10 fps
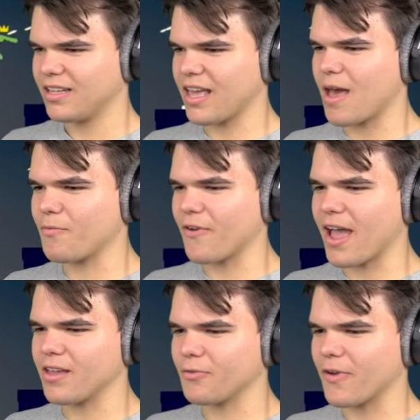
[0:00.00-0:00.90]
him. Yeah,
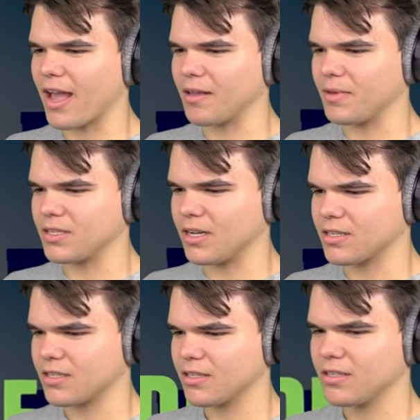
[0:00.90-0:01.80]
you're fighting him.
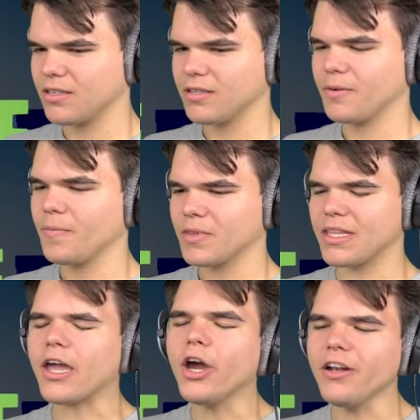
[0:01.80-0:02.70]
At least that.
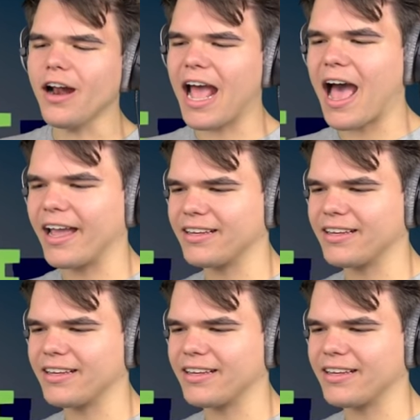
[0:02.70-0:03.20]
They could not hide